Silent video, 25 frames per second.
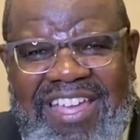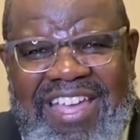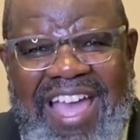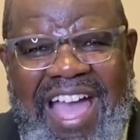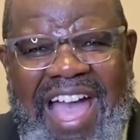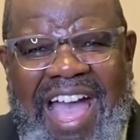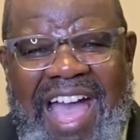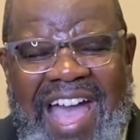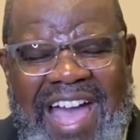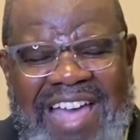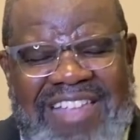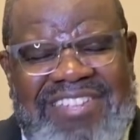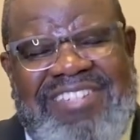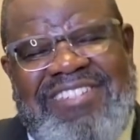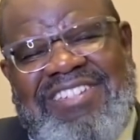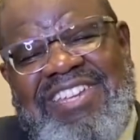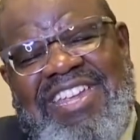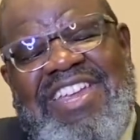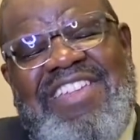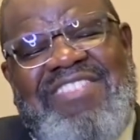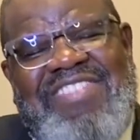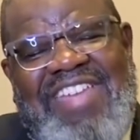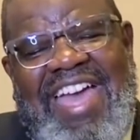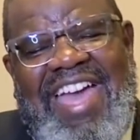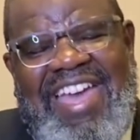I
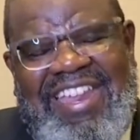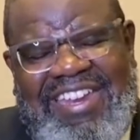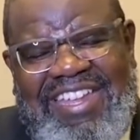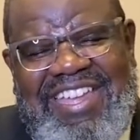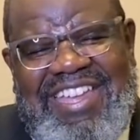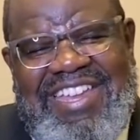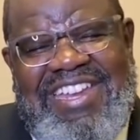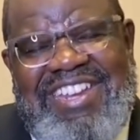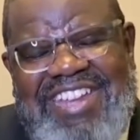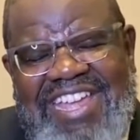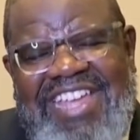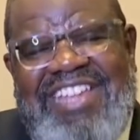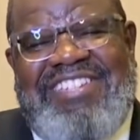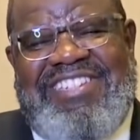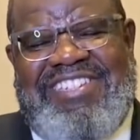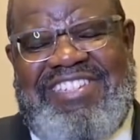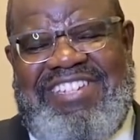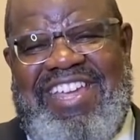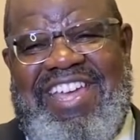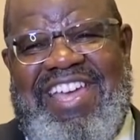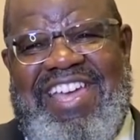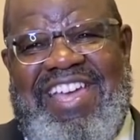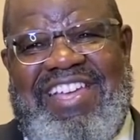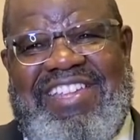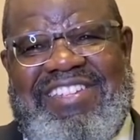see that in this
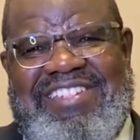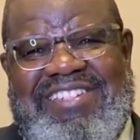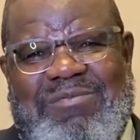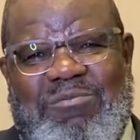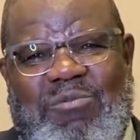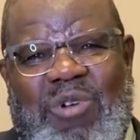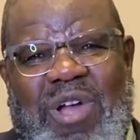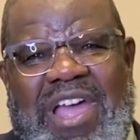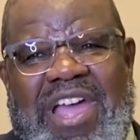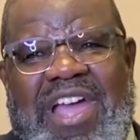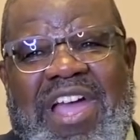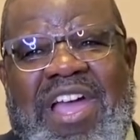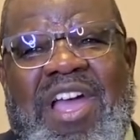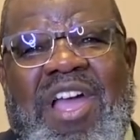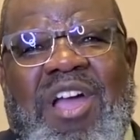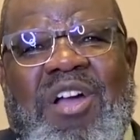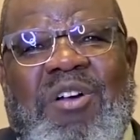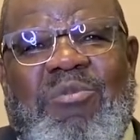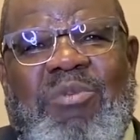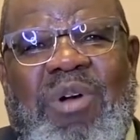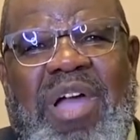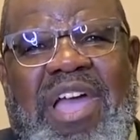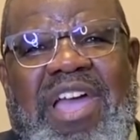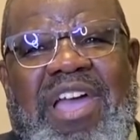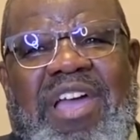text where,
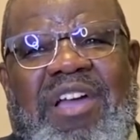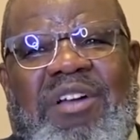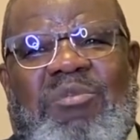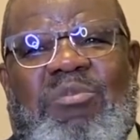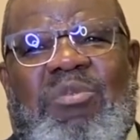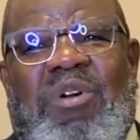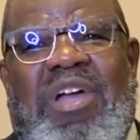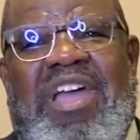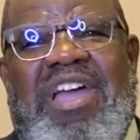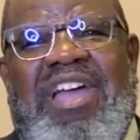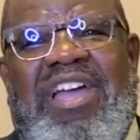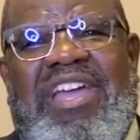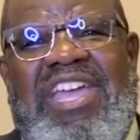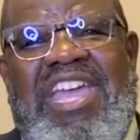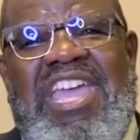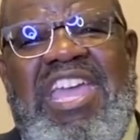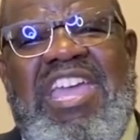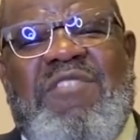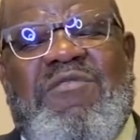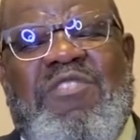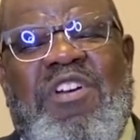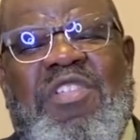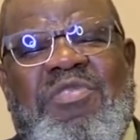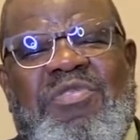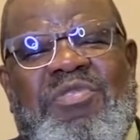where, where
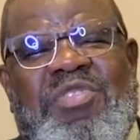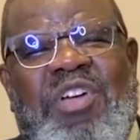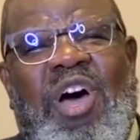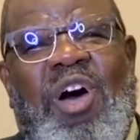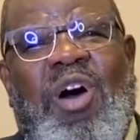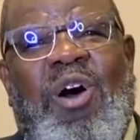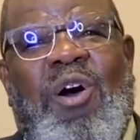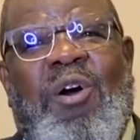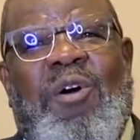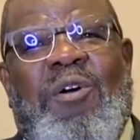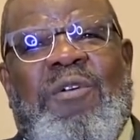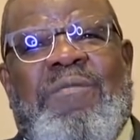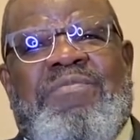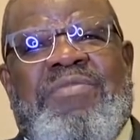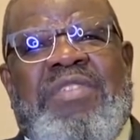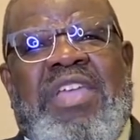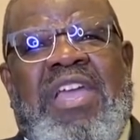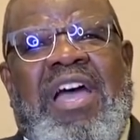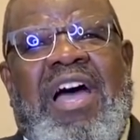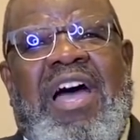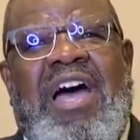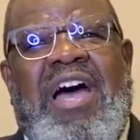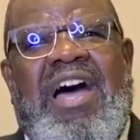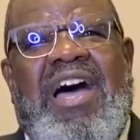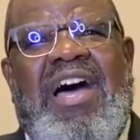even though
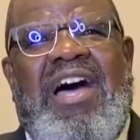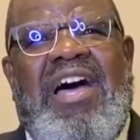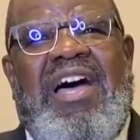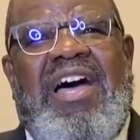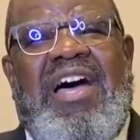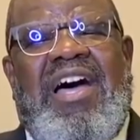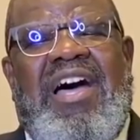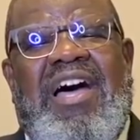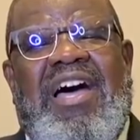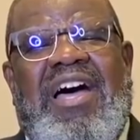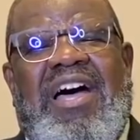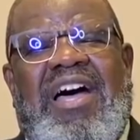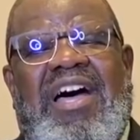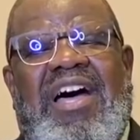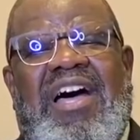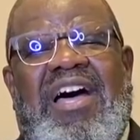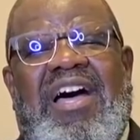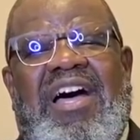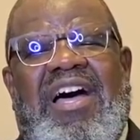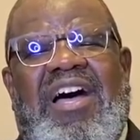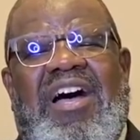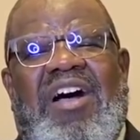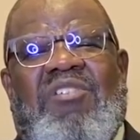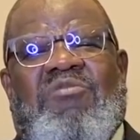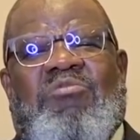uh, uh,
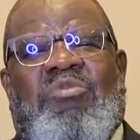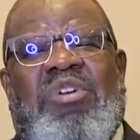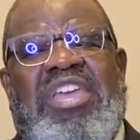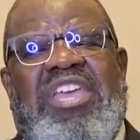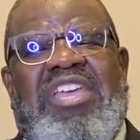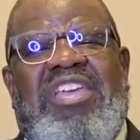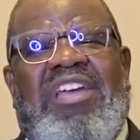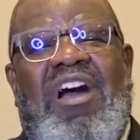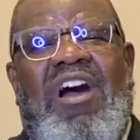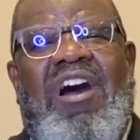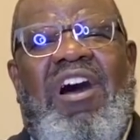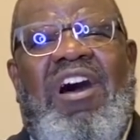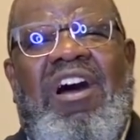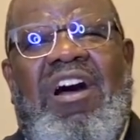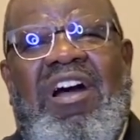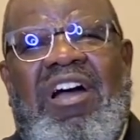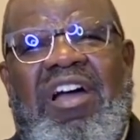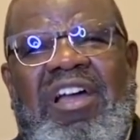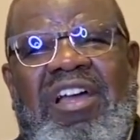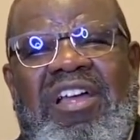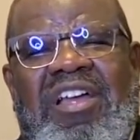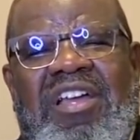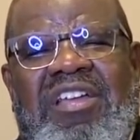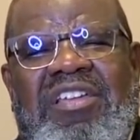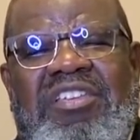uh, uh we
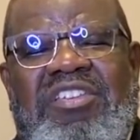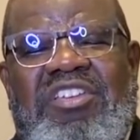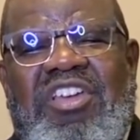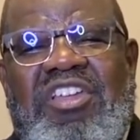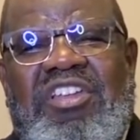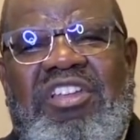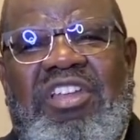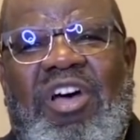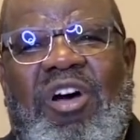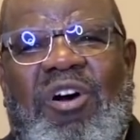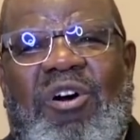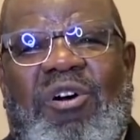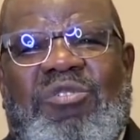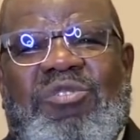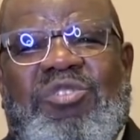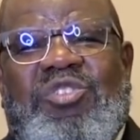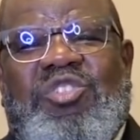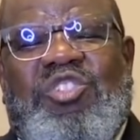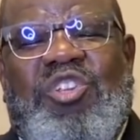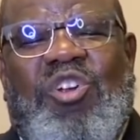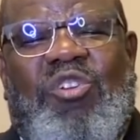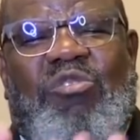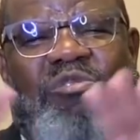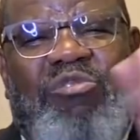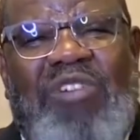are, you know,
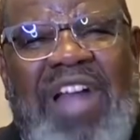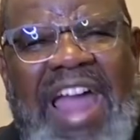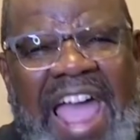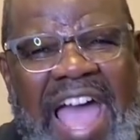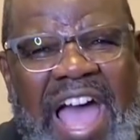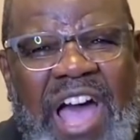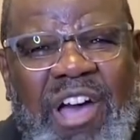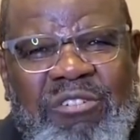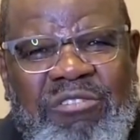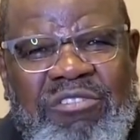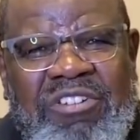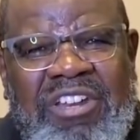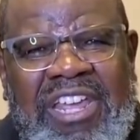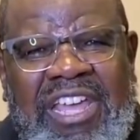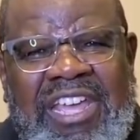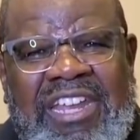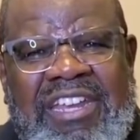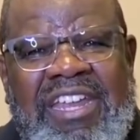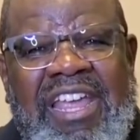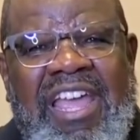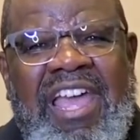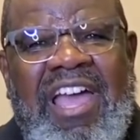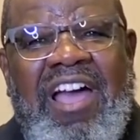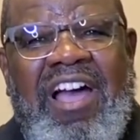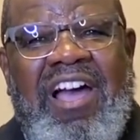
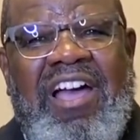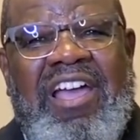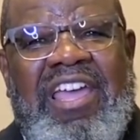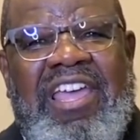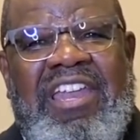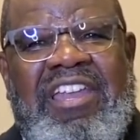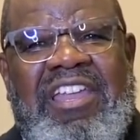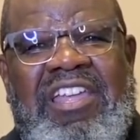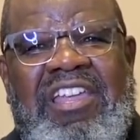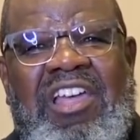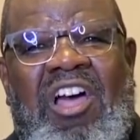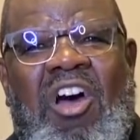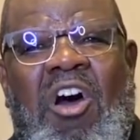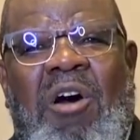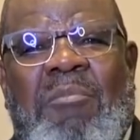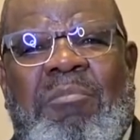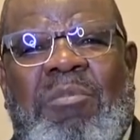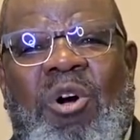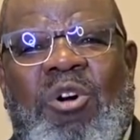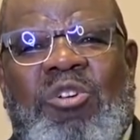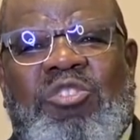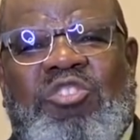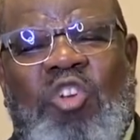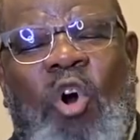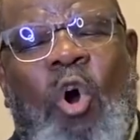surrounded uh, and, and almost